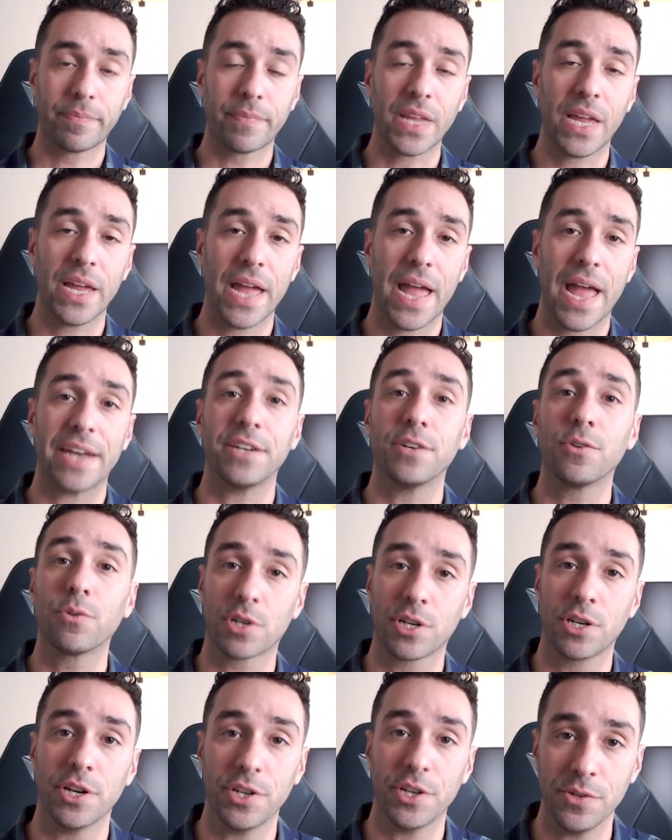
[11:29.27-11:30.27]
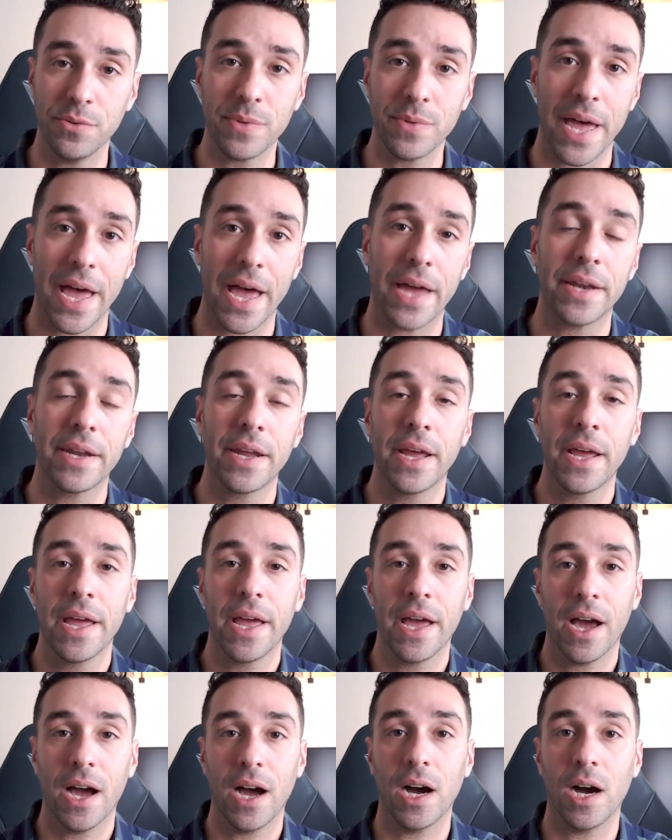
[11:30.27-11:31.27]
And in order to do that,
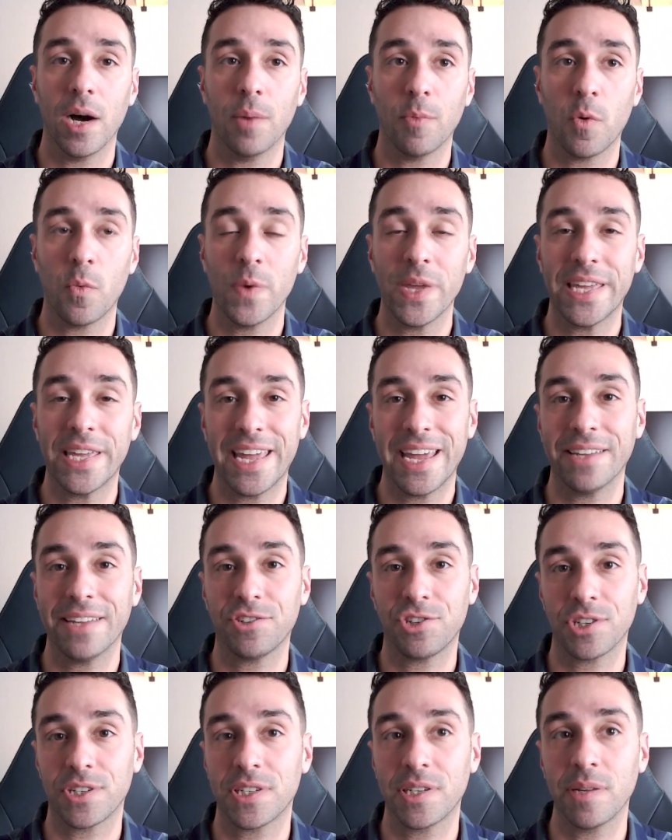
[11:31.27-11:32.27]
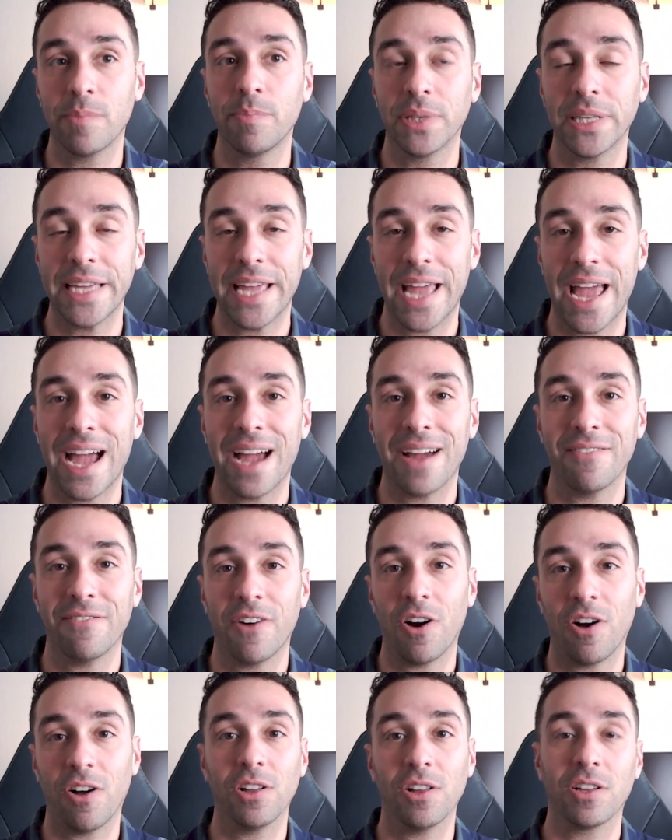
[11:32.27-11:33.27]
um, we can't just simply have
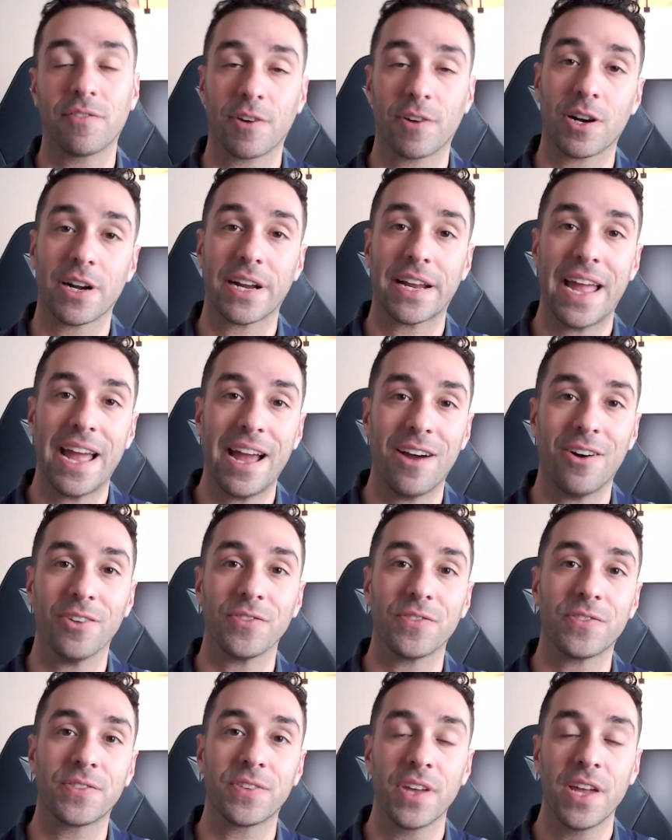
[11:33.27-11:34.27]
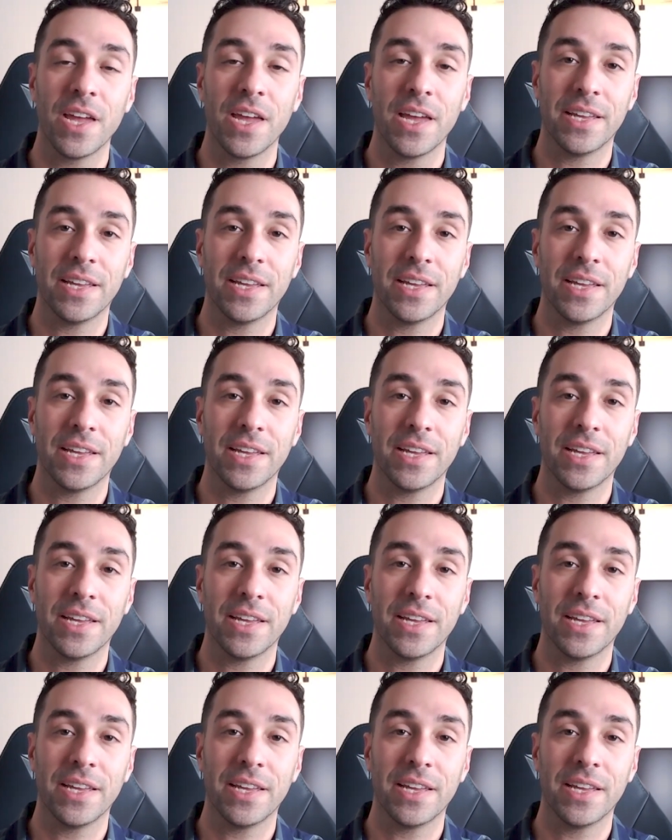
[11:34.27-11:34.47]
all of our accounts,